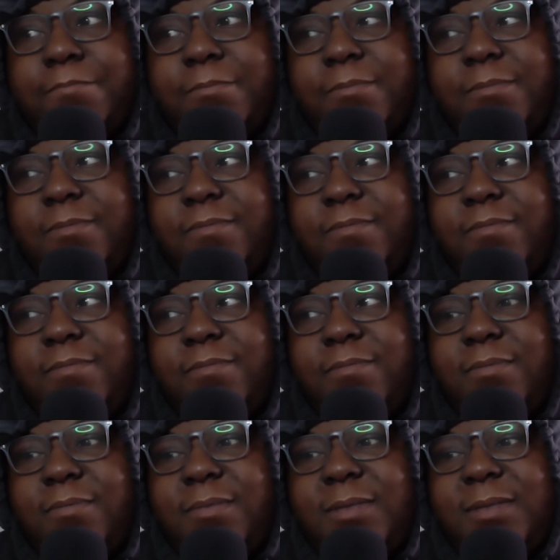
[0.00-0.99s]

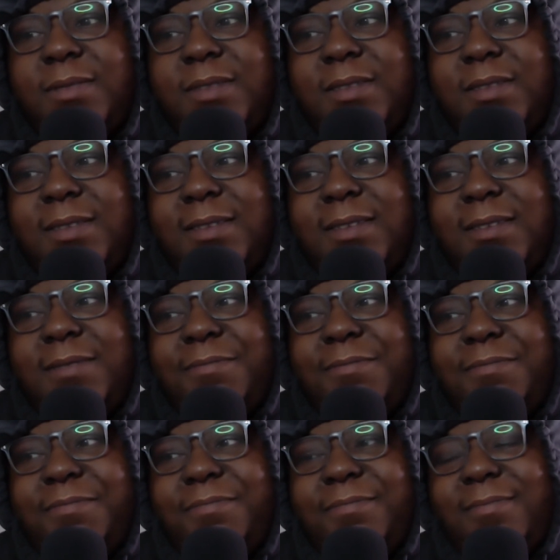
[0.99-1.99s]

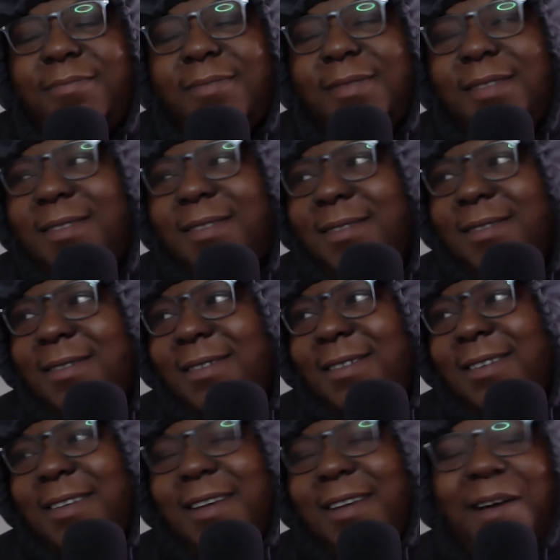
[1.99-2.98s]

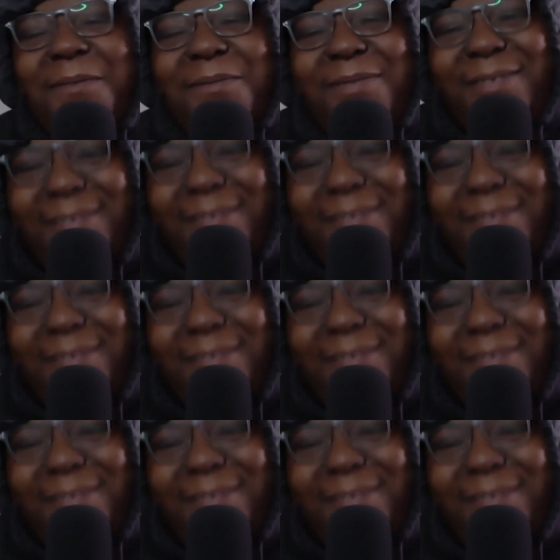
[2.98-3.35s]
[no speech]